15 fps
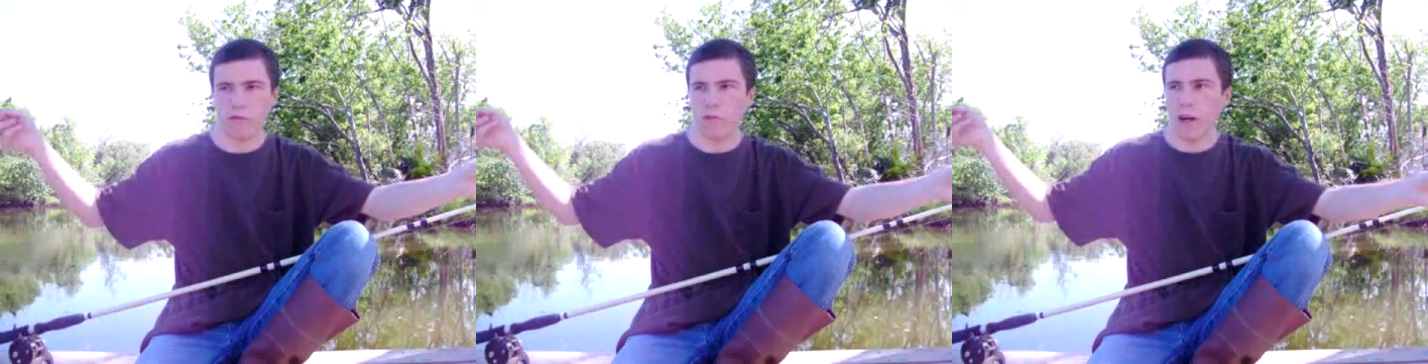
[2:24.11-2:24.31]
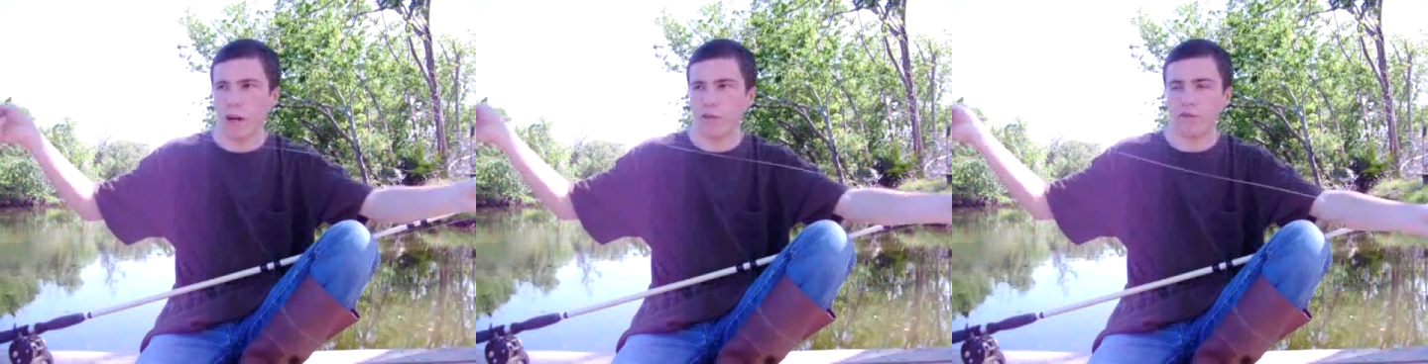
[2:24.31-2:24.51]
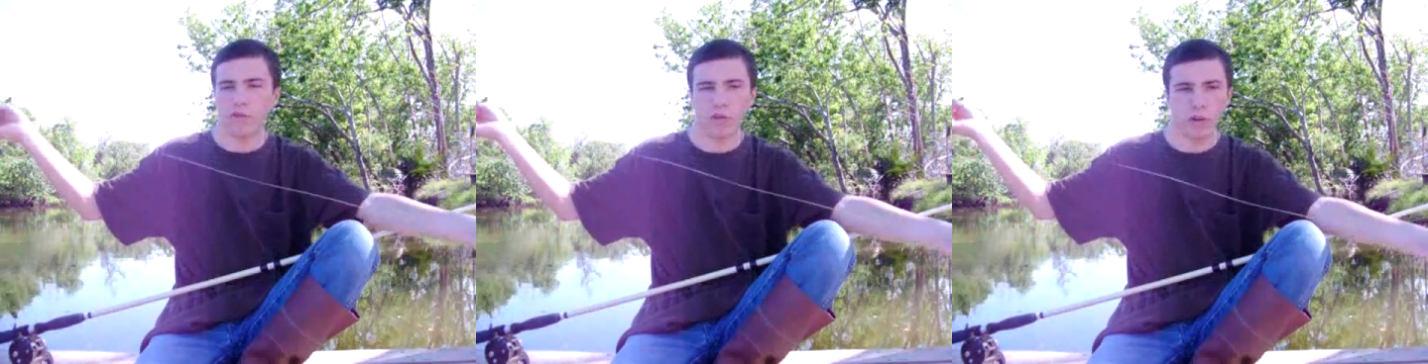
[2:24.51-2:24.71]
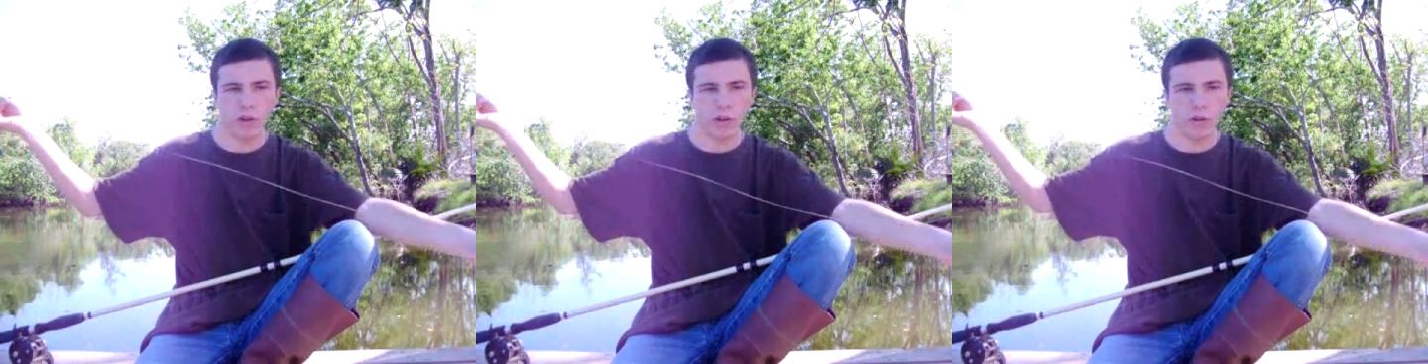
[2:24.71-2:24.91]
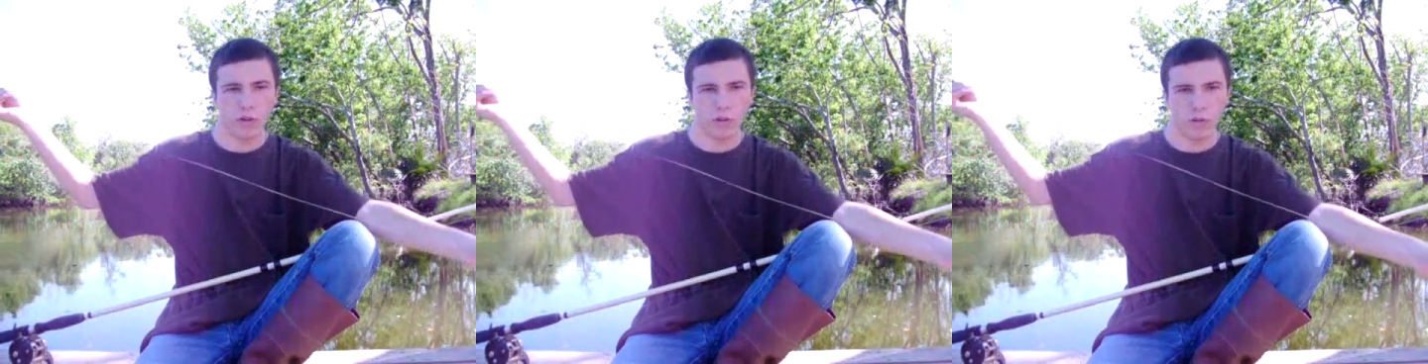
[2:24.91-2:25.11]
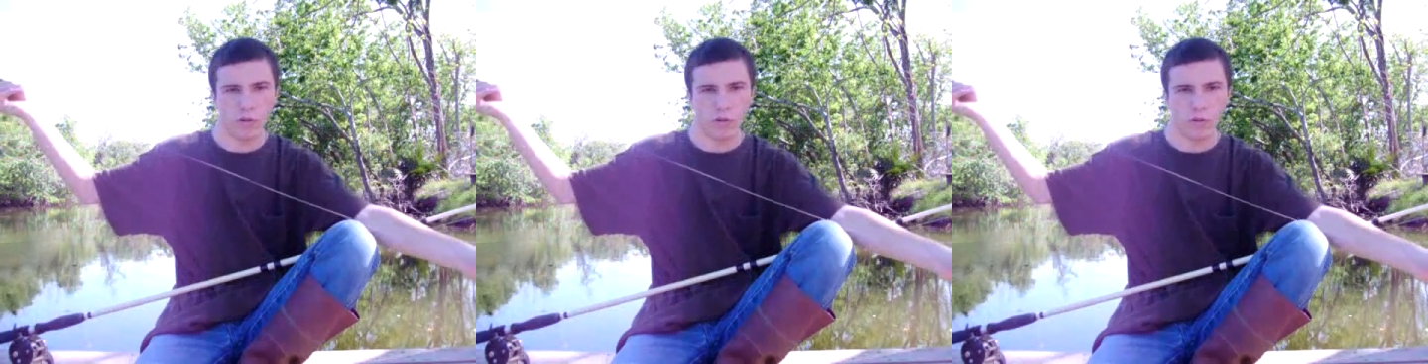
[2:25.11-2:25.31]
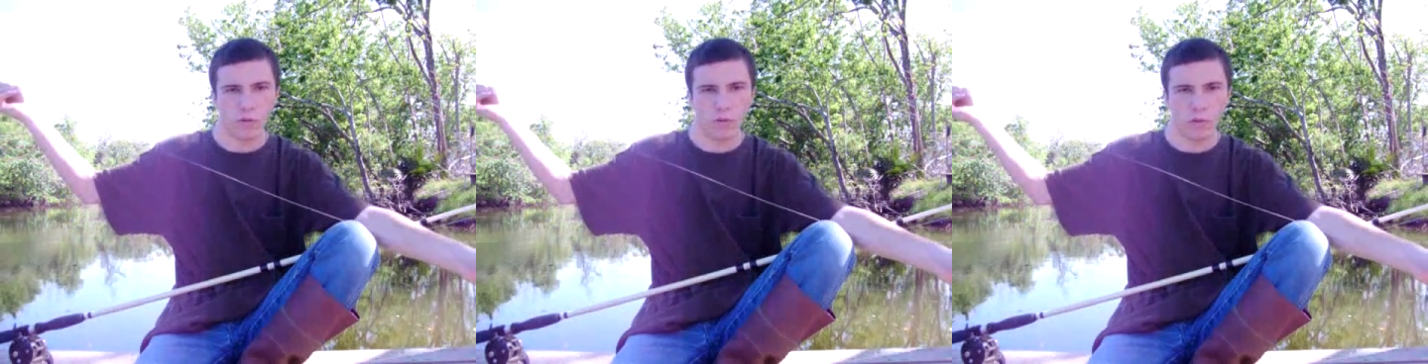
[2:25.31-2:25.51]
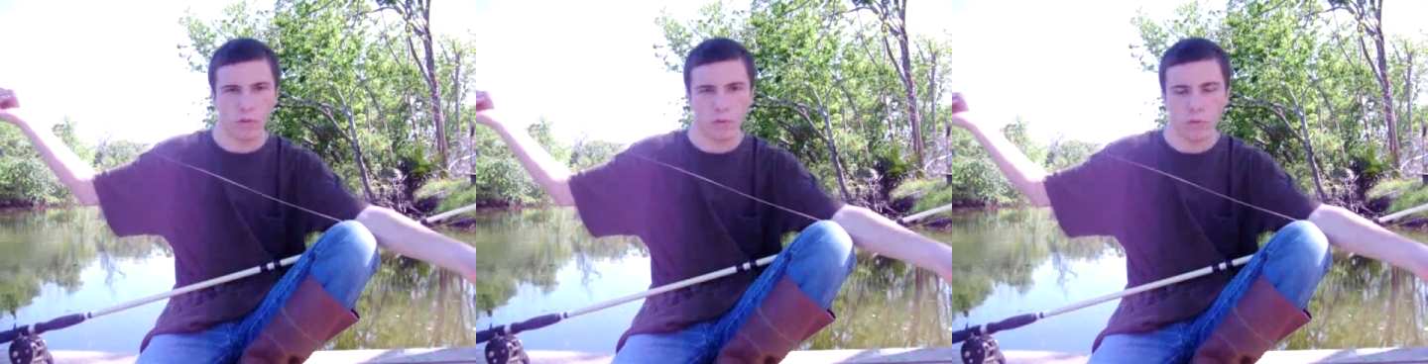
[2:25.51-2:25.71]
5-foot
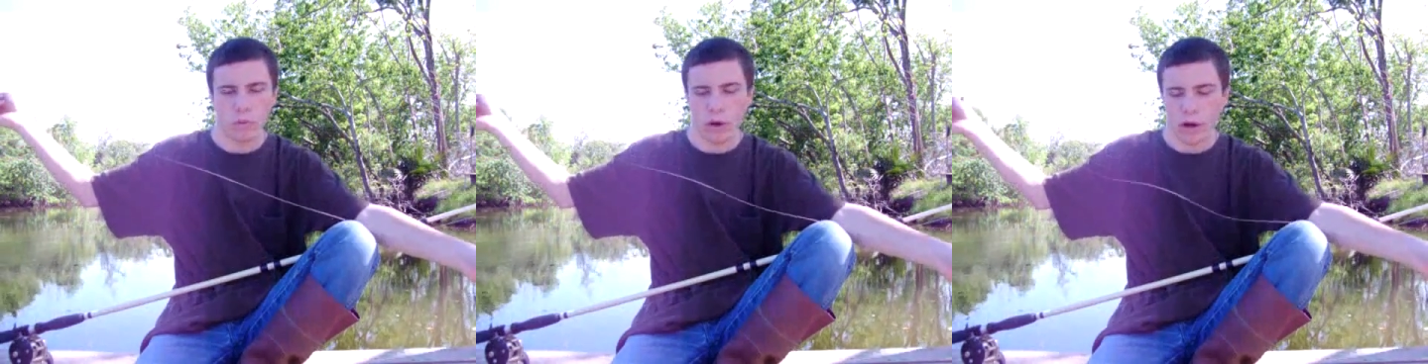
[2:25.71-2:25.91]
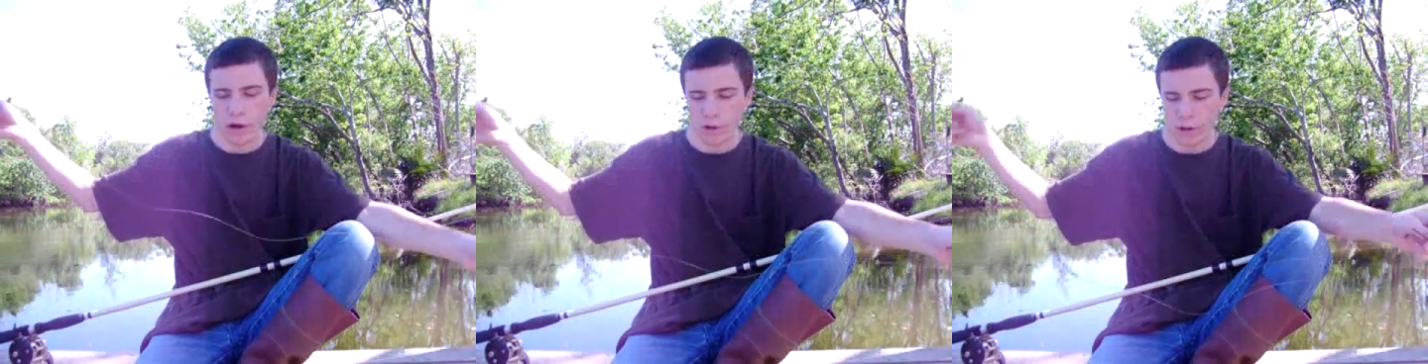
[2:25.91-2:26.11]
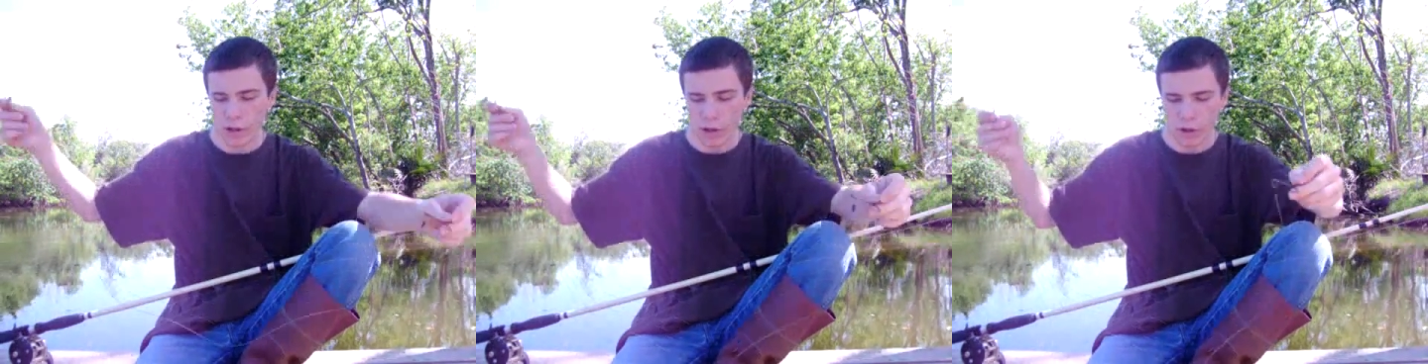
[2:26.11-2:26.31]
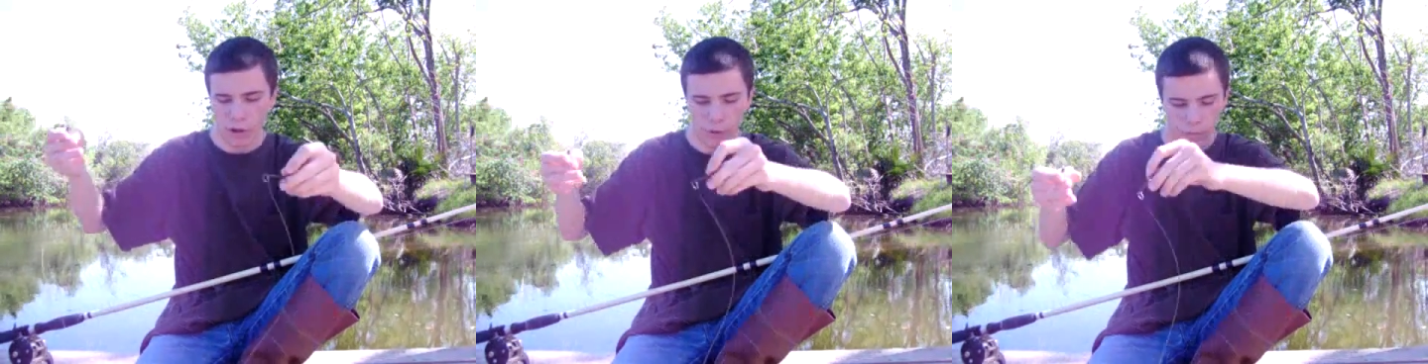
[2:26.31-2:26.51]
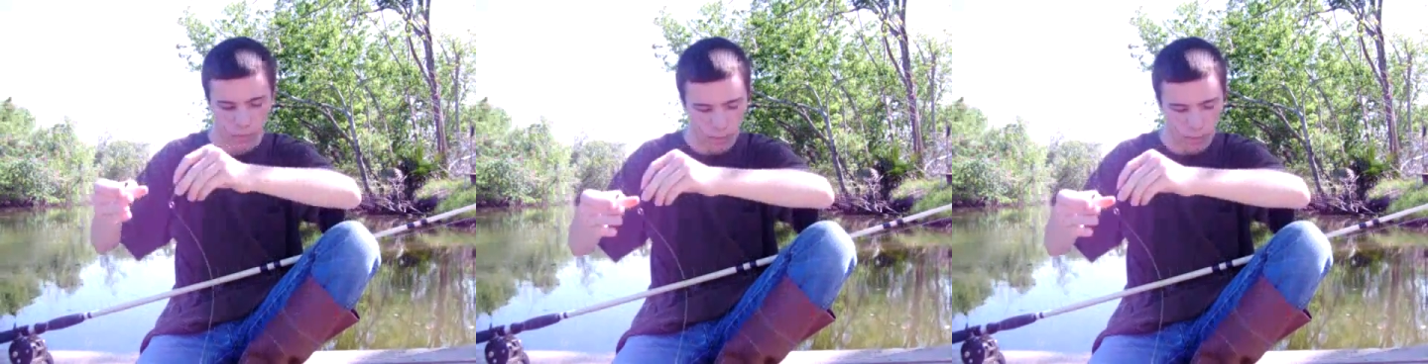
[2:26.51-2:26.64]
wire leader.